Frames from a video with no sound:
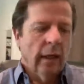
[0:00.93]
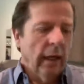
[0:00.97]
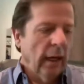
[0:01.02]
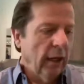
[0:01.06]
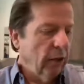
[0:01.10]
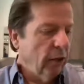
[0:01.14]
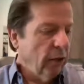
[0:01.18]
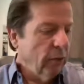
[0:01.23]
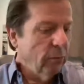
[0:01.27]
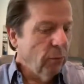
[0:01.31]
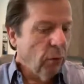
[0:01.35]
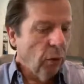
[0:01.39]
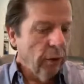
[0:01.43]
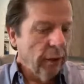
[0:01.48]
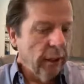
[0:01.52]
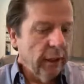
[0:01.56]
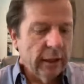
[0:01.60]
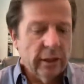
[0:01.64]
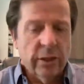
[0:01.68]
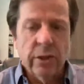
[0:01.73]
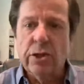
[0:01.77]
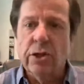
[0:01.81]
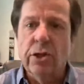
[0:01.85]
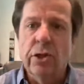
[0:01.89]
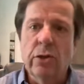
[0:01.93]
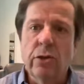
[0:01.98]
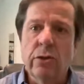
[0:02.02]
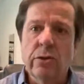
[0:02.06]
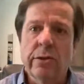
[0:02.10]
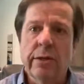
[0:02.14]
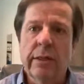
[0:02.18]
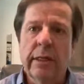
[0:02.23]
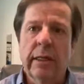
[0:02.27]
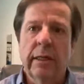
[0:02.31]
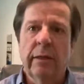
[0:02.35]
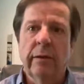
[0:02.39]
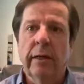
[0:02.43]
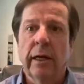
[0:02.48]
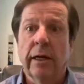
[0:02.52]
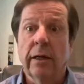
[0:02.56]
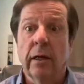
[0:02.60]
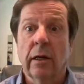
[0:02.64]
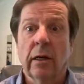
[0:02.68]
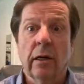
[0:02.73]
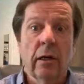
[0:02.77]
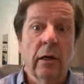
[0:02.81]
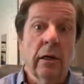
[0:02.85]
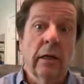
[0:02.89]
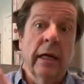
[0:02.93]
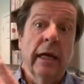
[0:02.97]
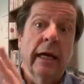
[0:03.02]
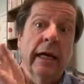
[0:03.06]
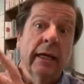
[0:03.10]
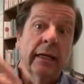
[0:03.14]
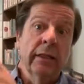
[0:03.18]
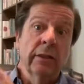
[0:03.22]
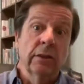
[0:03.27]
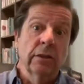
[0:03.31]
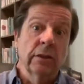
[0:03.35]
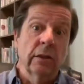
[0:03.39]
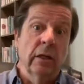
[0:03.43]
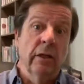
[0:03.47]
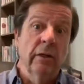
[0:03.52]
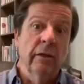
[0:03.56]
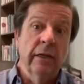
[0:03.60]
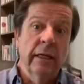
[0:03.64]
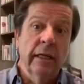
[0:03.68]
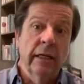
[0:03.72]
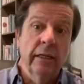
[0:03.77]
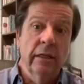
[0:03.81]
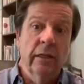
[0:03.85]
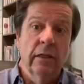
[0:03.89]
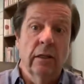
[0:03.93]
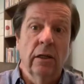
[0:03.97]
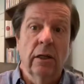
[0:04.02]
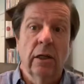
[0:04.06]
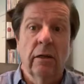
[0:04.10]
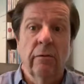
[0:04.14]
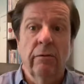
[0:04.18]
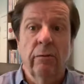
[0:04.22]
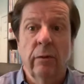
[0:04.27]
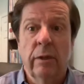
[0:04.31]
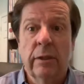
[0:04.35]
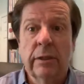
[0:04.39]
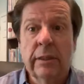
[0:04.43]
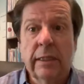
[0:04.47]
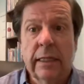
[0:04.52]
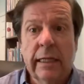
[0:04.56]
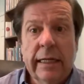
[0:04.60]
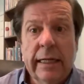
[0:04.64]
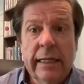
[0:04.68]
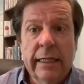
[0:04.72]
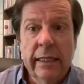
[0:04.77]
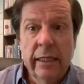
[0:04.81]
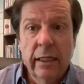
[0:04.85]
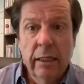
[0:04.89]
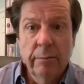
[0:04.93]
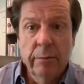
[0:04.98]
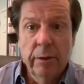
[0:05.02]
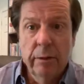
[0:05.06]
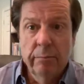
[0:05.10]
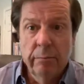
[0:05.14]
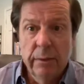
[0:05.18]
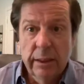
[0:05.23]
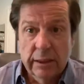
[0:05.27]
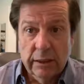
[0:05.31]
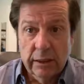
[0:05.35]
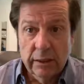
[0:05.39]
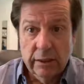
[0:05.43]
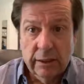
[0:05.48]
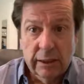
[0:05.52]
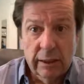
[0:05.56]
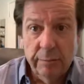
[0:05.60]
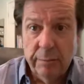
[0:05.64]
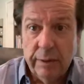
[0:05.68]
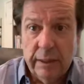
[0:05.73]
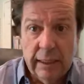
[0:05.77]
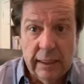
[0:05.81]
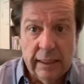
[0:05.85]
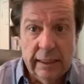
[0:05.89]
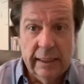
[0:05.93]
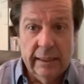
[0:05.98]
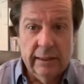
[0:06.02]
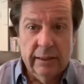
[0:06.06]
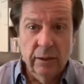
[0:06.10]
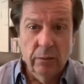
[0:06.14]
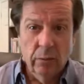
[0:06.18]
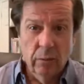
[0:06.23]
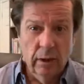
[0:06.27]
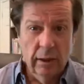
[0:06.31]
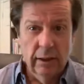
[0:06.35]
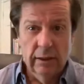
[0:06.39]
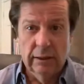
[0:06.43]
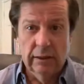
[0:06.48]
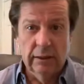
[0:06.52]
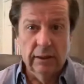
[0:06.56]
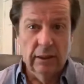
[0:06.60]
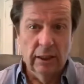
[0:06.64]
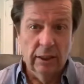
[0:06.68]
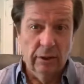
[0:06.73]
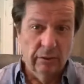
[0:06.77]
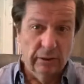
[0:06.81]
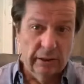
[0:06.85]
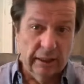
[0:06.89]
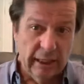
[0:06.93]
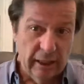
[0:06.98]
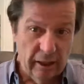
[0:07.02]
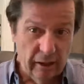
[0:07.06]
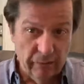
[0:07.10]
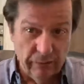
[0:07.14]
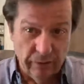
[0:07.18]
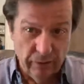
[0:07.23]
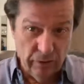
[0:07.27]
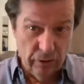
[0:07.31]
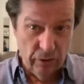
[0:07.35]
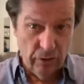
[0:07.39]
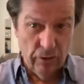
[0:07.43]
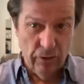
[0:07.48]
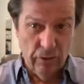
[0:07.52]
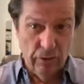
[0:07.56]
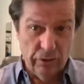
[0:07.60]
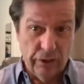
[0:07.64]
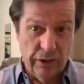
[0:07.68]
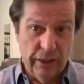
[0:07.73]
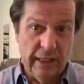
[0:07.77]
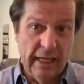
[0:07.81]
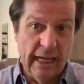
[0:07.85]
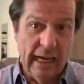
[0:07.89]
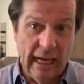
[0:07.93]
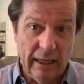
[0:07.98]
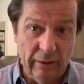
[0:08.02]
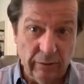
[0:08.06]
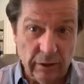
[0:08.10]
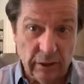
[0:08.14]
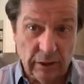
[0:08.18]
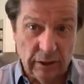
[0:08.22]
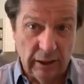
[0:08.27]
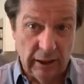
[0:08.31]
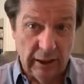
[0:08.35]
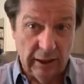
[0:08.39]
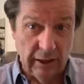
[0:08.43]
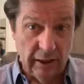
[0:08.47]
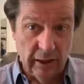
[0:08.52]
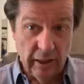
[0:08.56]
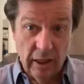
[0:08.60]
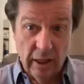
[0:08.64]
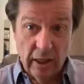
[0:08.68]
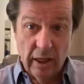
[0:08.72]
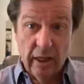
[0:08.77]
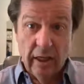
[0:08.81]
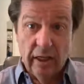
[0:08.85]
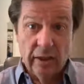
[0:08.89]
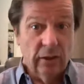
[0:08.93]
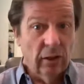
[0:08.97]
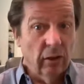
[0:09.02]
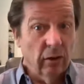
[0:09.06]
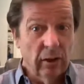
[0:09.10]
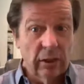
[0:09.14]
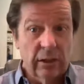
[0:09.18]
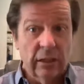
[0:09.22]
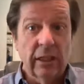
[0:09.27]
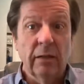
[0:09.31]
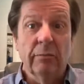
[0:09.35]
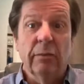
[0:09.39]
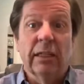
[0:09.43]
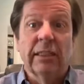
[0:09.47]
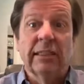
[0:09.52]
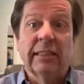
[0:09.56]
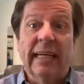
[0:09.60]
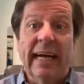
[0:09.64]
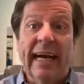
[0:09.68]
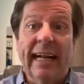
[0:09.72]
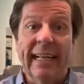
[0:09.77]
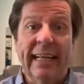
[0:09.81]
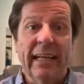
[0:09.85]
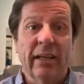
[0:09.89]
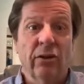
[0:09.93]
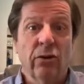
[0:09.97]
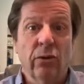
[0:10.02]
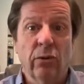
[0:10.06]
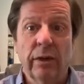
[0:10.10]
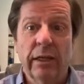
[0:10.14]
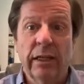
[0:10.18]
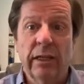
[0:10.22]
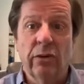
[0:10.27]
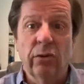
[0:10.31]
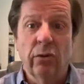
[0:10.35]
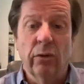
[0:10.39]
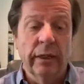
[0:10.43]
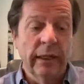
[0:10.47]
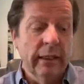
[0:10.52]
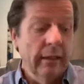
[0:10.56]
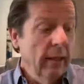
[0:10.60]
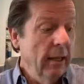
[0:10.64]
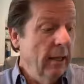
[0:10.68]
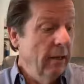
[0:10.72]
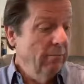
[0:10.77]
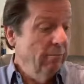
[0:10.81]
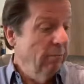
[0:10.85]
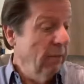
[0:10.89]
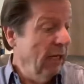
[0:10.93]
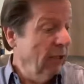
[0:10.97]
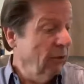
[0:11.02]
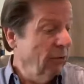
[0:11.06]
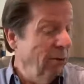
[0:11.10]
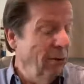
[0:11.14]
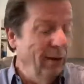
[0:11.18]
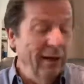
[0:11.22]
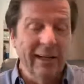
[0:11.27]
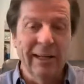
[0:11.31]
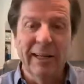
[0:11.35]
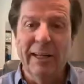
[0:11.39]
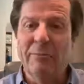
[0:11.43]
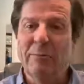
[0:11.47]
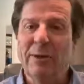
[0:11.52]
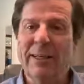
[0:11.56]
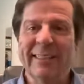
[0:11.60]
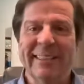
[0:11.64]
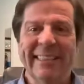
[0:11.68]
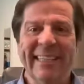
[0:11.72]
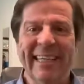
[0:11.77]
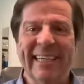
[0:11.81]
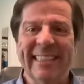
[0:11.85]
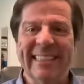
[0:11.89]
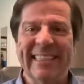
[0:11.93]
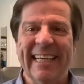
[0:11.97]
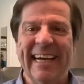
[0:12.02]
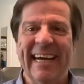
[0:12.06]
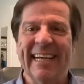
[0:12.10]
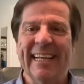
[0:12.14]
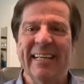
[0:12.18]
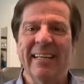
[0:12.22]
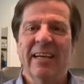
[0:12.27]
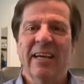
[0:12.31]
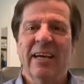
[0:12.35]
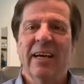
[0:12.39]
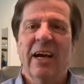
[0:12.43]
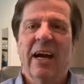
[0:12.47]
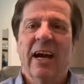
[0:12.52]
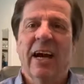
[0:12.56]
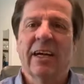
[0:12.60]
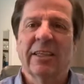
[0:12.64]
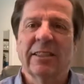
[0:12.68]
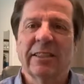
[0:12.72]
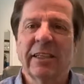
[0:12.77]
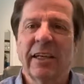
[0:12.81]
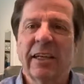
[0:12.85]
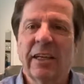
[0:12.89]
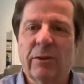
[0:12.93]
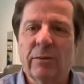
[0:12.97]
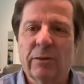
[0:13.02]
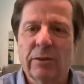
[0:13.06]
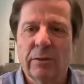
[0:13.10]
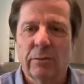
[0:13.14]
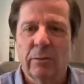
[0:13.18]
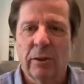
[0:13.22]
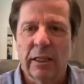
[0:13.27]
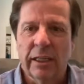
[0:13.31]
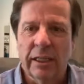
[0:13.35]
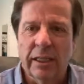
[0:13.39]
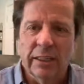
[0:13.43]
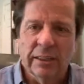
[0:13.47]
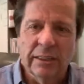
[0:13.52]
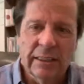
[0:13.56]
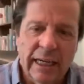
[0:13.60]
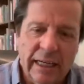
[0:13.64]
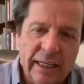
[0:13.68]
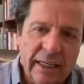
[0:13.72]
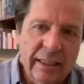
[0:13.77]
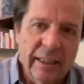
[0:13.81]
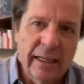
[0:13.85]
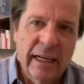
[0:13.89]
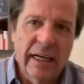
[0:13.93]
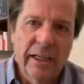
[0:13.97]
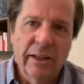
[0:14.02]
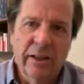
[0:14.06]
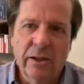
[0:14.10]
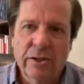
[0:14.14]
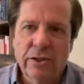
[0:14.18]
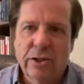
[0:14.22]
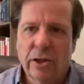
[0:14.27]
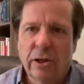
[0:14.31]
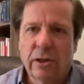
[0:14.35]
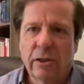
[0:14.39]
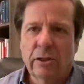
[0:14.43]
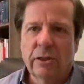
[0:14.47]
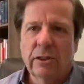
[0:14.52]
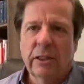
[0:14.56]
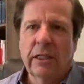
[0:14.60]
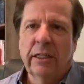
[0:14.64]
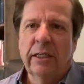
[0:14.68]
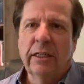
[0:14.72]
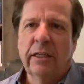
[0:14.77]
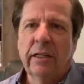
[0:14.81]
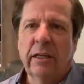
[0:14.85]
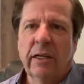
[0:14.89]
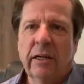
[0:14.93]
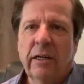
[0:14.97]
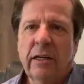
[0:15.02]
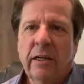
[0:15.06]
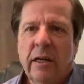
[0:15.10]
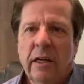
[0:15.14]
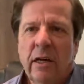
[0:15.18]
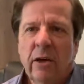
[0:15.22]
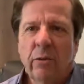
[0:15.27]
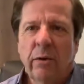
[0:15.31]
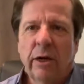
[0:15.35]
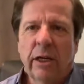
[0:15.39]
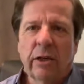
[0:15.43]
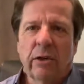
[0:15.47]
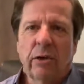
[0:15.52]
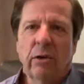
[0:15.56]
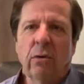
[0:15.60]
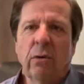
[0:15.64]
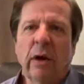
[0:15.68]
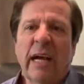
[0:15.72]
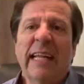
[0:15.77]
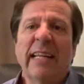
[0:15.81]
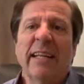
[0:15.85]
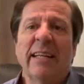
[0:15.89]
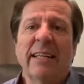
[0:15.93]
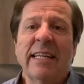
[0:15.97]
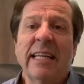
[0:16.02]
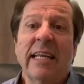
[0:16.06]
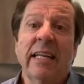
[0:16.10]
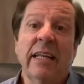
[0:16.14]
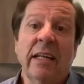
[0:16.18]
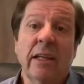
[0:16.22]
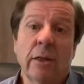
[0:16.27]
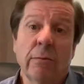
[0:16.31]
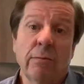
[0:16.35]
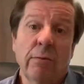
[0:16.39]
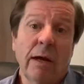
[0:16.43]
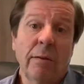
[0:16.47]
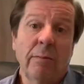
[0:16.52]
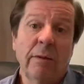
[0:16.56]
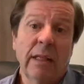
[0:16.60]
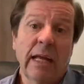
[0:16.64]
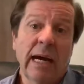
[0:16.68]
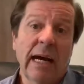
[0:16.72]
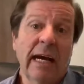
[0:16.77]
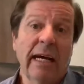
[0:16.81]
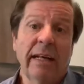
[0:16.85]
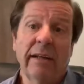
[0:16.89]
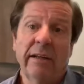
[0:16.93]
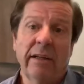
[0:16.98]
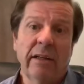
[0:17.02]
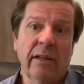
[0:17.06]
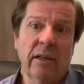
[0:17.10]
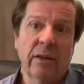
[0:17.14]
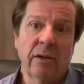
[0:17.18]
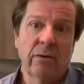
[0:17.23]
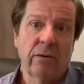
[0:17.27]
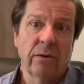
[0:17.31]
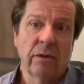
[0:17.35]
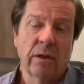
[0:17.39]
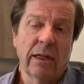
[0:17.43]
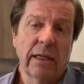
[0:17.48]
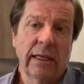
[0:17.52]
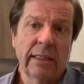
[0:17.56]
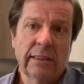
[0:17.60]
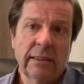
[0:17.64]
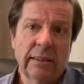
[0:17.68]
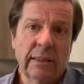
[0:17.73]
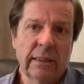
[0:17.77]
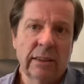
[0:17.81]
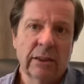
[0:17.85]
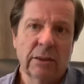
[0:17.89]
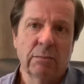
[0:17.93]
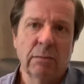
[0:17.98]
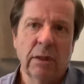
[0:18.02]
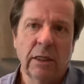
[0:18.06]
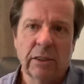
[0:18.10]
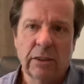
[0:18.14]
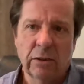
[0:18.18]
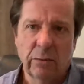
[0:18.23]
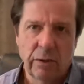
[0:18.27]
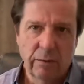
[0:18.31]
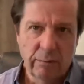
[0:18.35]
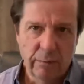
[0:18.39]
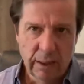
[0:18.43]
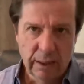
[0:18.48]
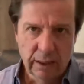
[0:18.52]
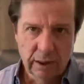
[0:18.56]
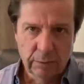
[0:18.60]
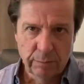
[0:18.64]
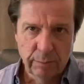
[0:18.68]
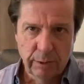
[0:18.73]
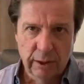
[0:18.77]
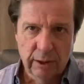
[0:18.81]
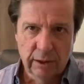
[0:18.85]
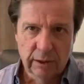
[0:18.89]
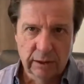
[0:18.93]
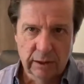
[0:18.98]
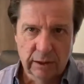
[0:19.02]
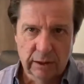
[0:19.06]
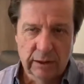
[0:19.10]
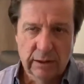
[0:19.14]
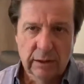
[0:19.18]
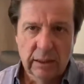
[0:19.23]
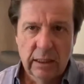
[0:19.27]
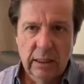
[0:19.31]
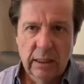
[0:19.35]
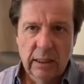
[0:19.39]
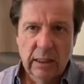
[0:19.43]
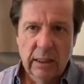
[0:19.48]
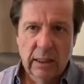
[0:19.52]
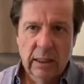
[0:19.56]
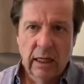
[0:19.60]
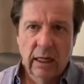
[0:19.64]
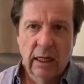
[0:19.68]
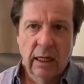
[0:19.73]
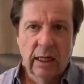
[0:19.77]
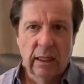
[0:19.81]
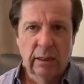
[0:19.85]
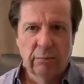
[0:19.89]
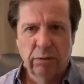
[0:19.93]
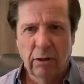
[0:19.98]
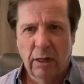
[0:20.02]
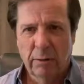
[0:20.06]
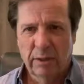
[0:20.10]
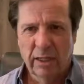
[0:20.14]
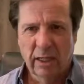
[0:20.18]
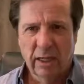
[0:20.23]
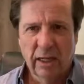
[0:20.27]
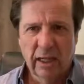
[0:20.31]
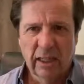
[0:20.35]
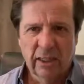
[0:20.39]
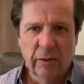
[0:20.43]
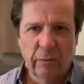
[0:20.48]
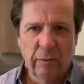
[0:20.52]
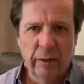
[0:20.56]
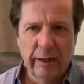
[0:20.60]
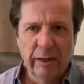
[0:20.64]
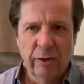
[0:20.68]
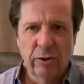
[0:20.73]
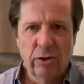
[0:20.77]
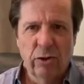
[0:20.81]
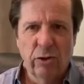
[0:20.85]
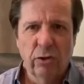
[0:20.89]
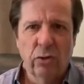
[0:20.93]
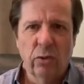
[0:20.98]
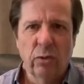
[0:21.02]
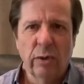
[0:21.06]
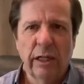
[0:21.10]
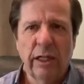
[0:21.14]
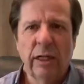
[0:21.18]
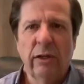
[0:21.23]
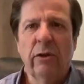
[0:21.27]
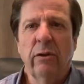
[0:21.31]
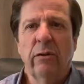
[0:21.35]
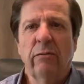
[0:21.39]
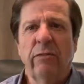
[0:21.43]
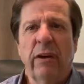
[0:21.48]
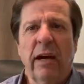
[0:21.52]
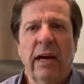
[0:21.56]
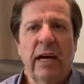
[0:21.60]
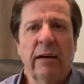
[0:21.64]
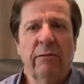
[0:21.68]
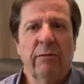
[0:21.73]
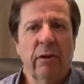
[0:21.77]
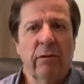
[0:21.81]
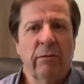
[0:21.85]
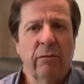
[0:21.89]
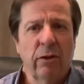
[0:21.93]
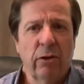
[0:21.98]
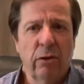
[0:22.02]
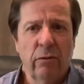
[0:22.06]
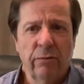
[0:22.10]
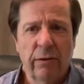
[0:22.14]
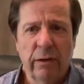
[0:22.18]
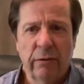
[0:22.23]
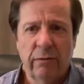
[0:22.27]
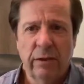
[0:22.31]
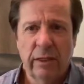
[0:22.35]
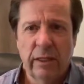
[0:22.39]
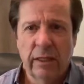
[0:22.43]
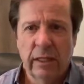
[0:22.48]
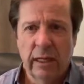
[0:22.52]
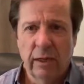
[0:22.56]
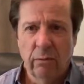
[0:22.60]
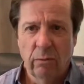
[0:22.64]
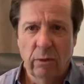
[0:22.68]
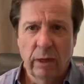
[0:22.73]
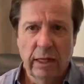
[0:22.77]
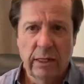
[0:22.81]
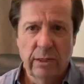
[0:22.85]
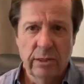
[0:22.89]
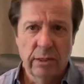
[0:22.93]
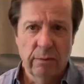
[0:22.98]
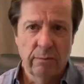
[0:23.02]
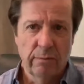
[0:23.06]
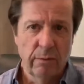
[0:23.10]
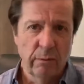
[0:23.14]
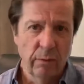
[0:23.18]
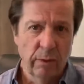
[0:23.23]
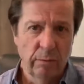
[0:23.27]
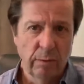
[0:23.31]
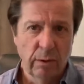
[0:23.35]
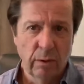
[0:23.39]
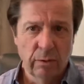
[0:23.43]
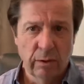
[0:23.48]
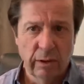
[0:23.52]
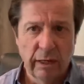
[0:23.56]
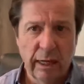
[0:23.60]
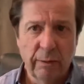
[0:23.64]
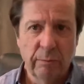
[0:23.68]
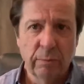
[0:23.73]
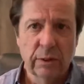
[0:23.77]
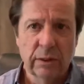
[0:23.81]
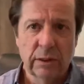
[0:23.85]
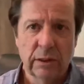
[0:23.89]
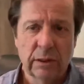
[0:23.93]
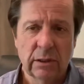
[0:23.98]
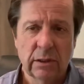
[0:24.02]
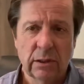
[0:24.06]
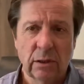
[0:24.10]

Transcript: Hey, good morning. It's Tuesday. Got a hurricane staring out in the Gulf. One's landed up in Mississippi, I guess it was. Another's headed for the Houston, Galveston area. It's always something exciting in 2020. By the way, let me say exciting. Uh, Sunday was really an exciting day in the church, and uh, we had a great attendance, probably the high attendance for the last six months that we've been experiencing uh, probably collectively on 225 to 250 in that range with both campuses.